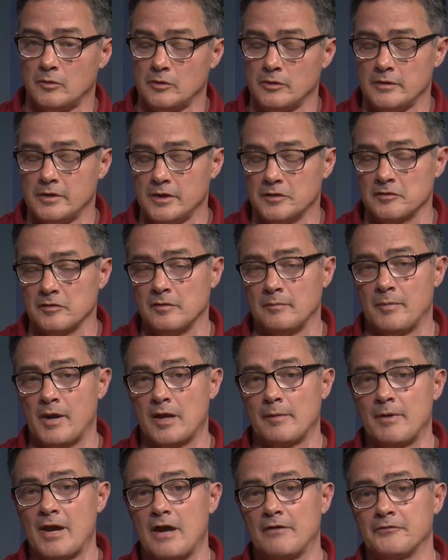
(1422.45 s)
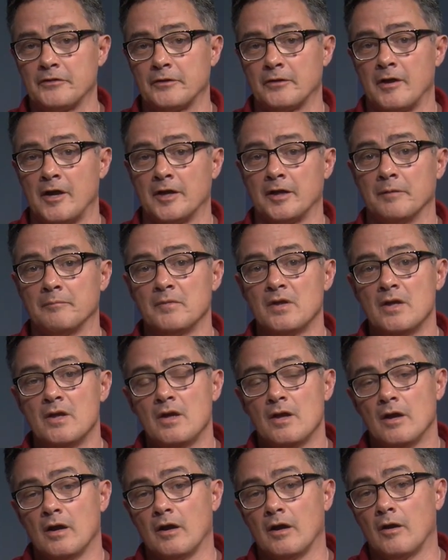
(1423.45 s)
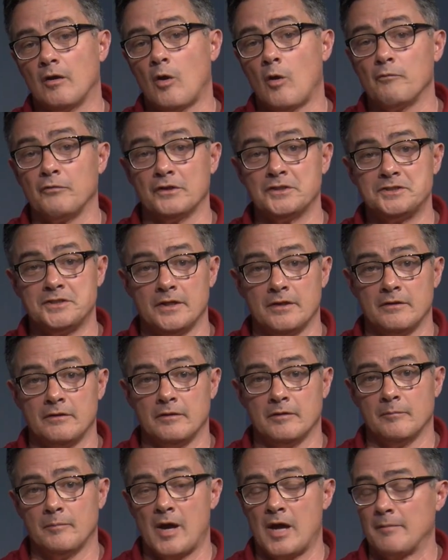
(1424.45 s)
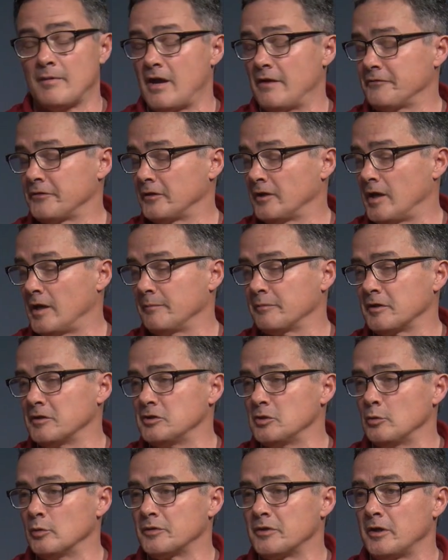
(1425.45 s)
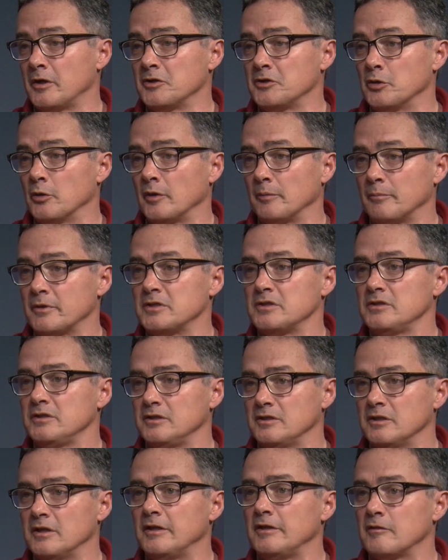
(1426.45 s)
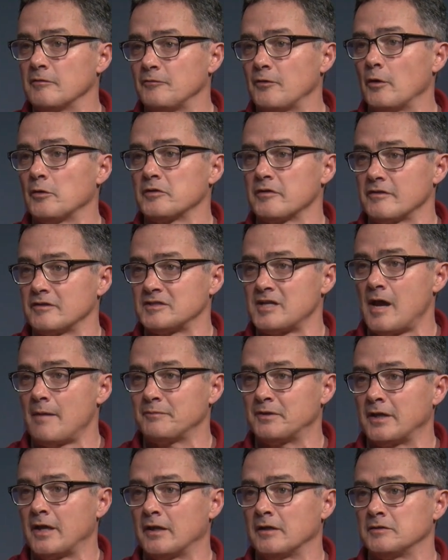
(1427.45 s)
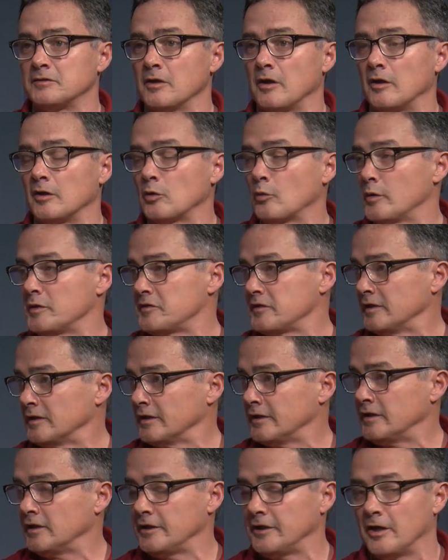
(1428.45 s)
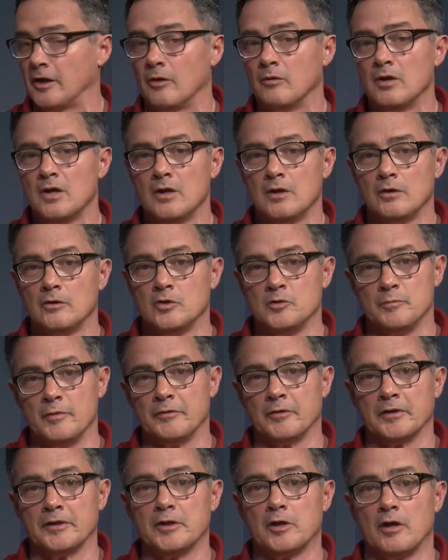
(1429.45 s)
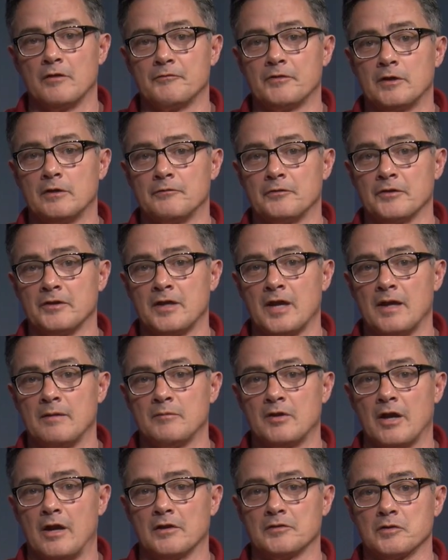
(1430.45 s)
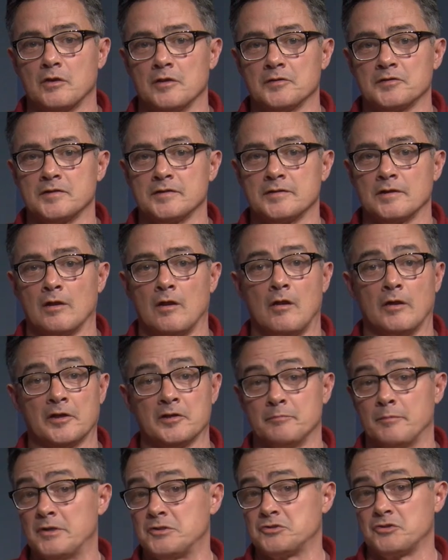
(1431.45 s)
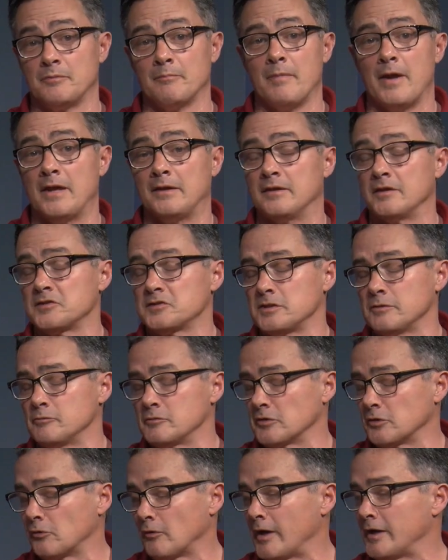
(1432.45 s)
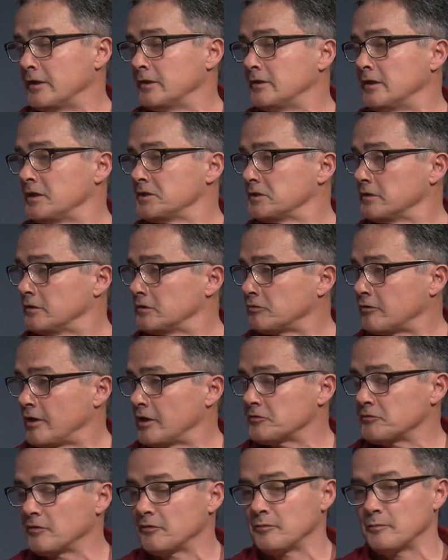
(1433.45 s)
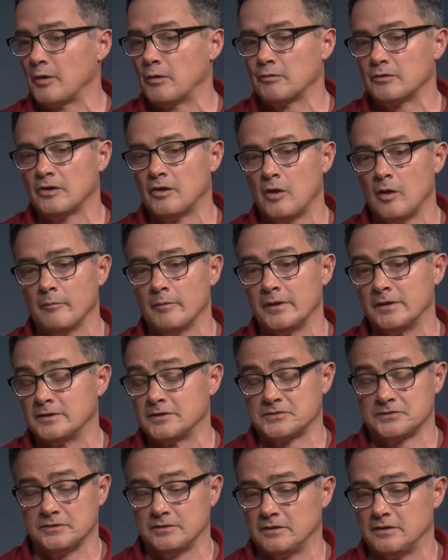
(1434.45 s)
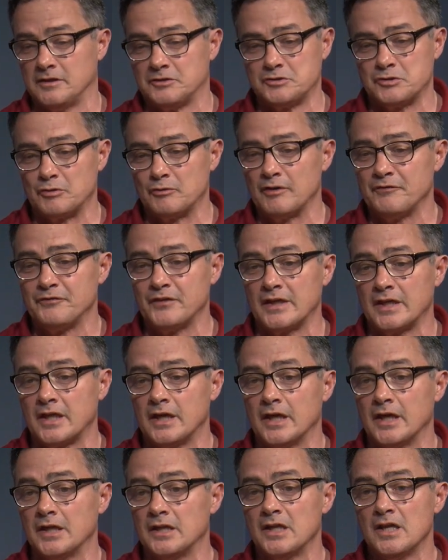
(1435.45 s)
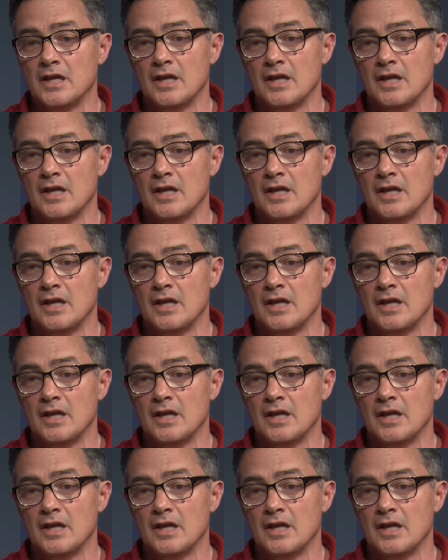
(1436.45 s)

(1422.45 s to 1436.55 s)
hits in the bottom half of the lineup. Hopefully, the bottom half of the lineup can do what they're doing. But you need the folks at the top to get it done. Quincy Lelio, who's been the leadoff hitter for the Gamecocks all season long, has been tremendous. She was a great addition, a transfer from Oklahoma, and just a terrific kid.